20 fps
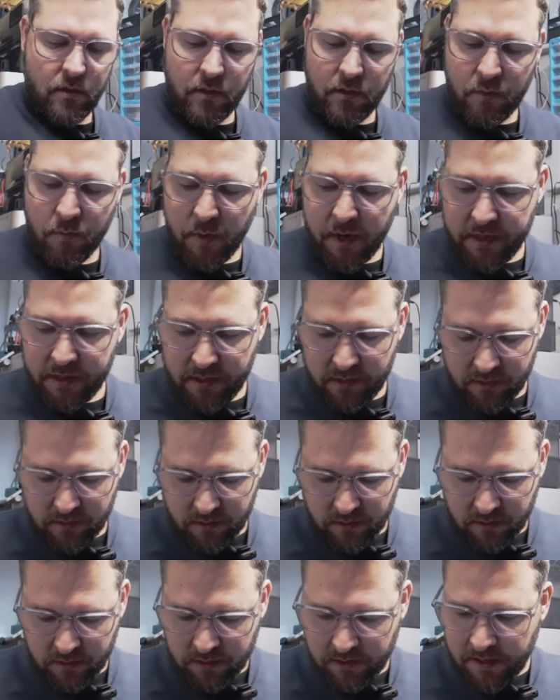you might need
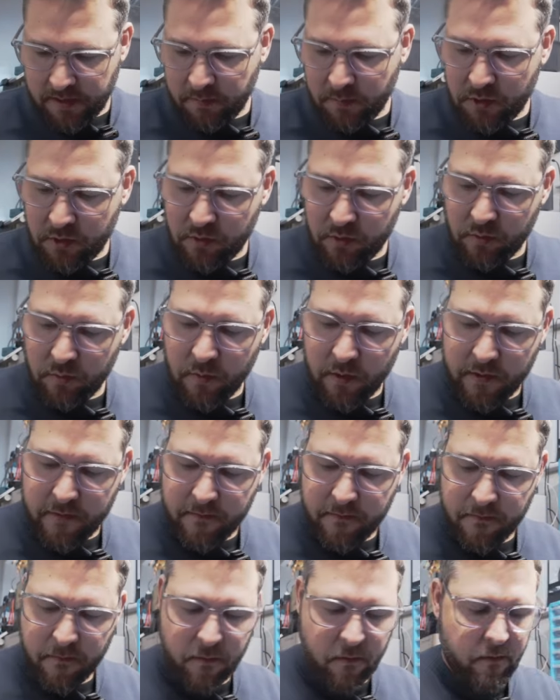to use an
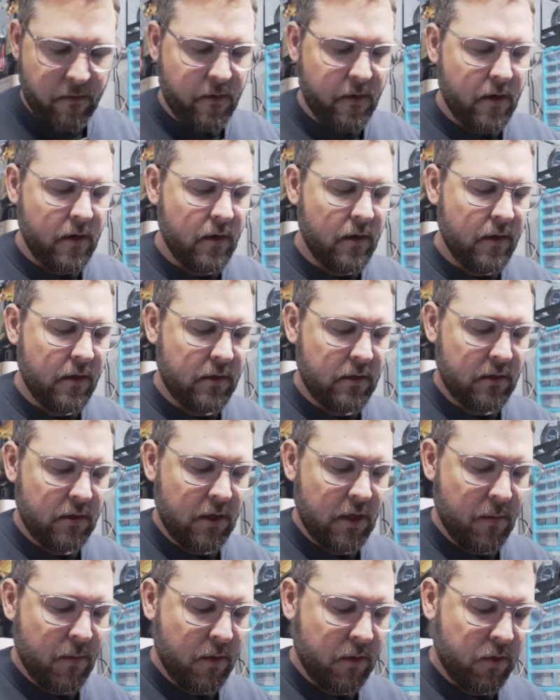M2x4 there. Let's
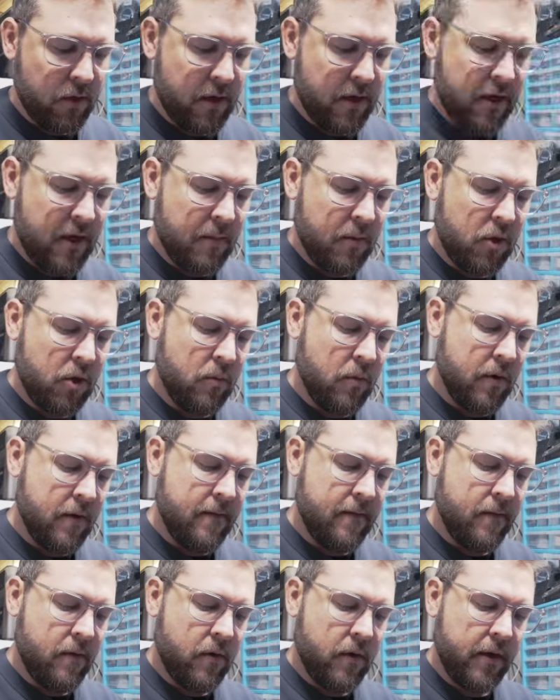see, I'm going to try an
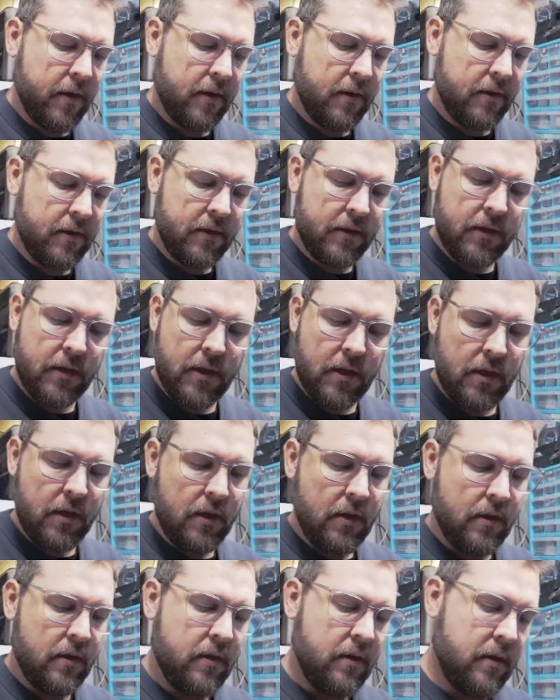M2x4. I can see
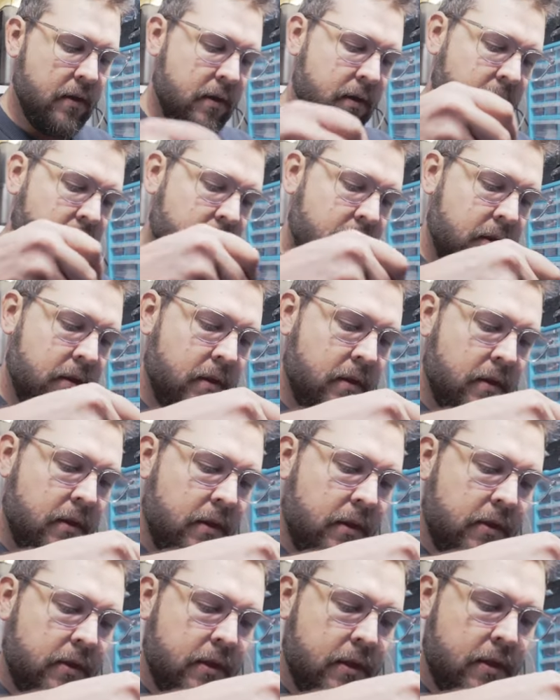the
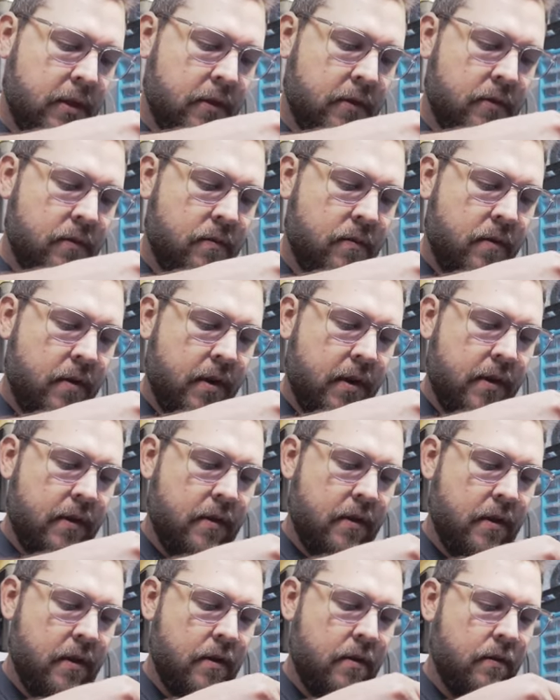heatsink insert right
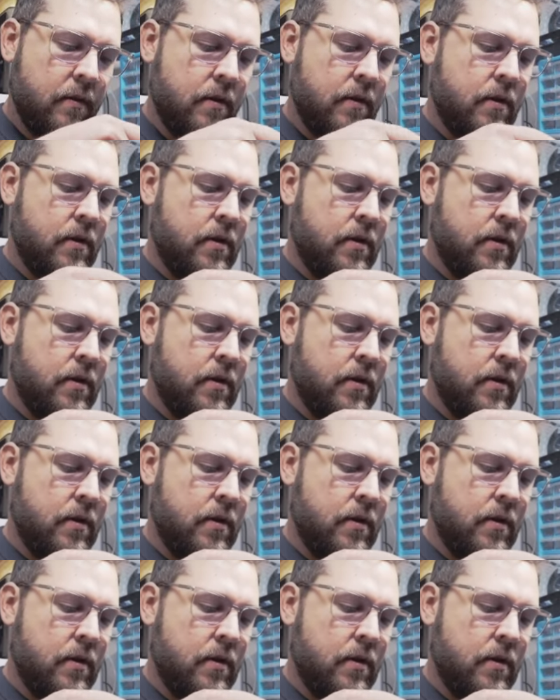there.